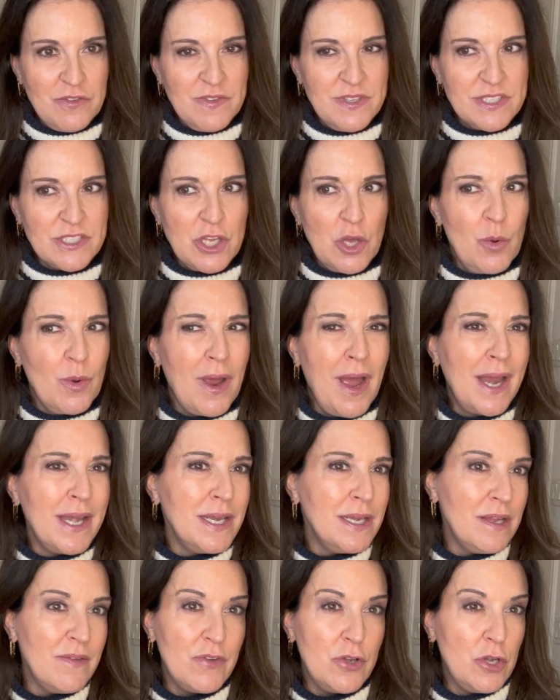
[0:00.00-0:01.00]
of this coat. I
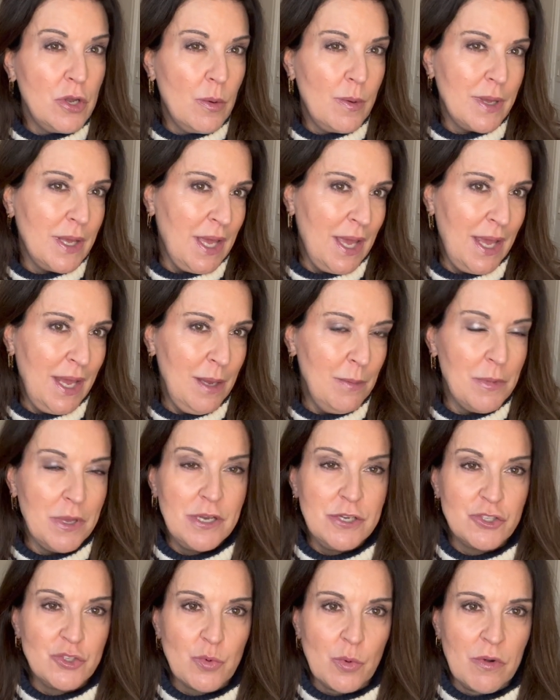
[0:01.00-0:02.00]
didn't even know it came
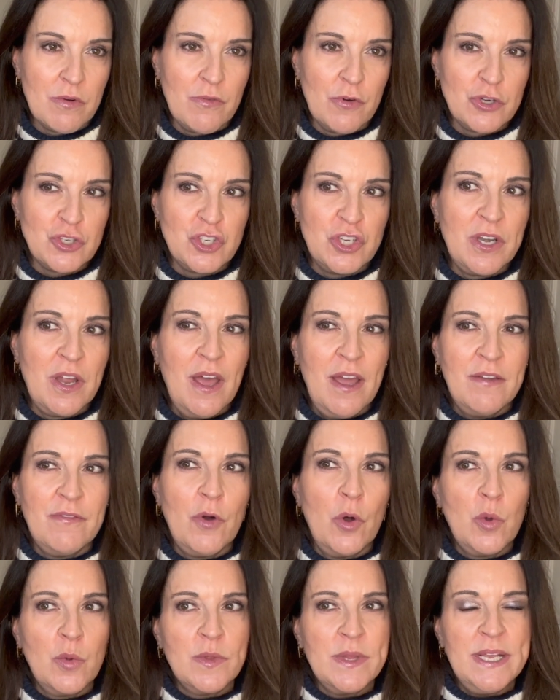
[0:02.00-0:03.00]
in a shorter version. I've
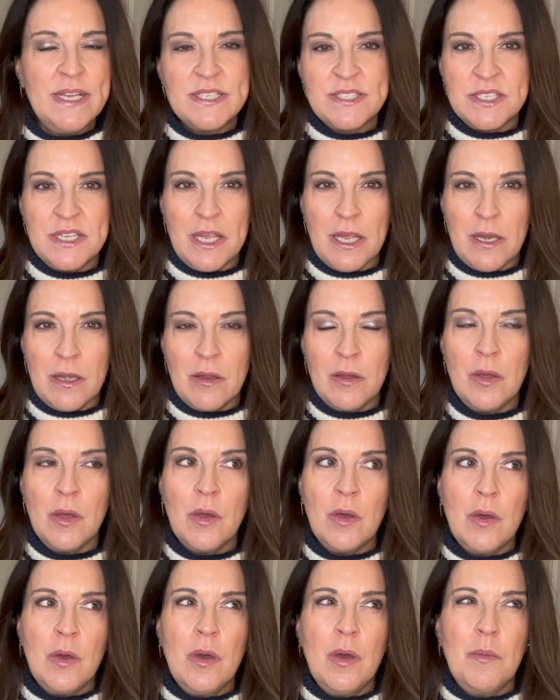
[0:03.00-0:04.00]
only seen
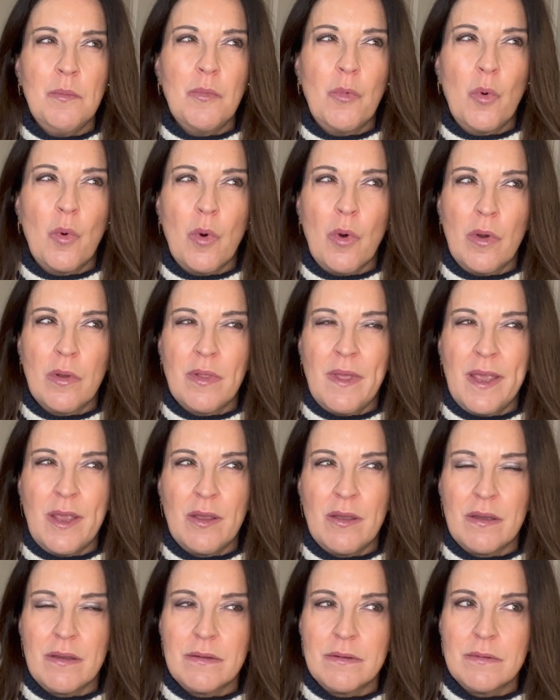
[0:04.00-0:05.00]
more like
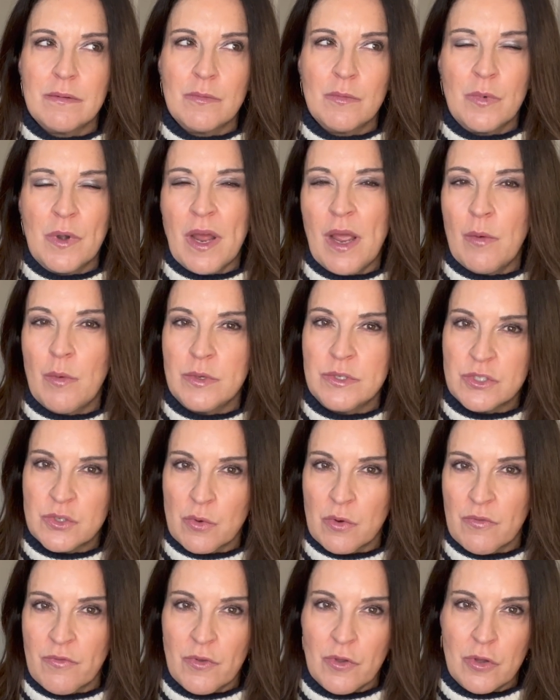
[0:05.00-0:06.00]
what I would
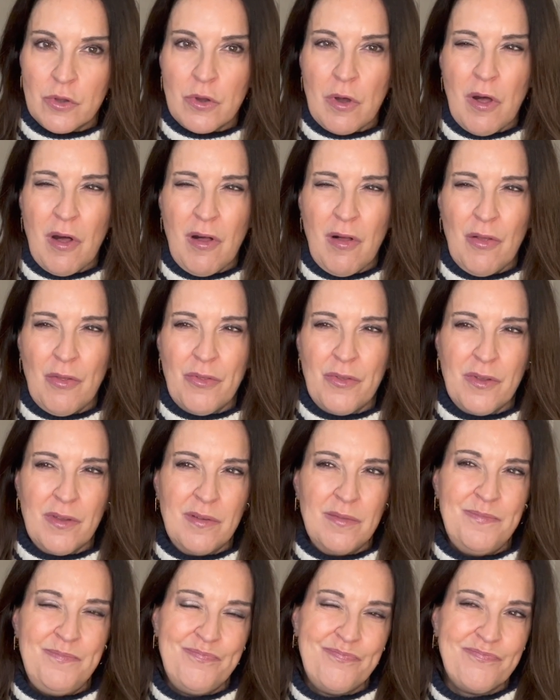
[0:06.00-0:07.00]
sort of call
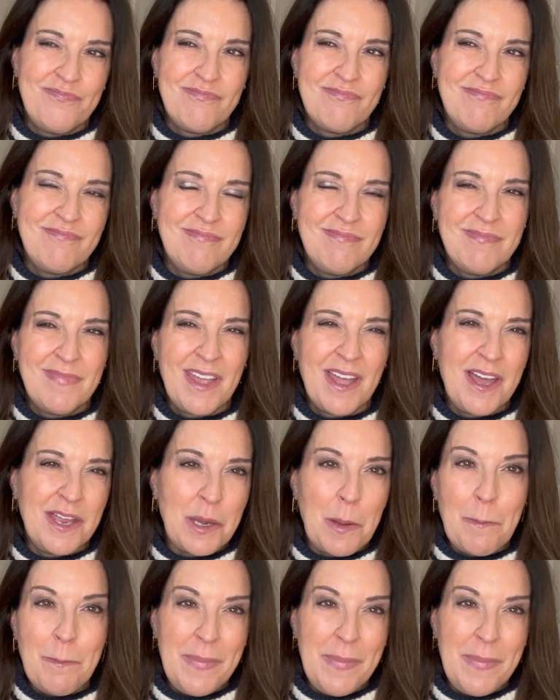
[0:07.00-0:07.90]
the kind of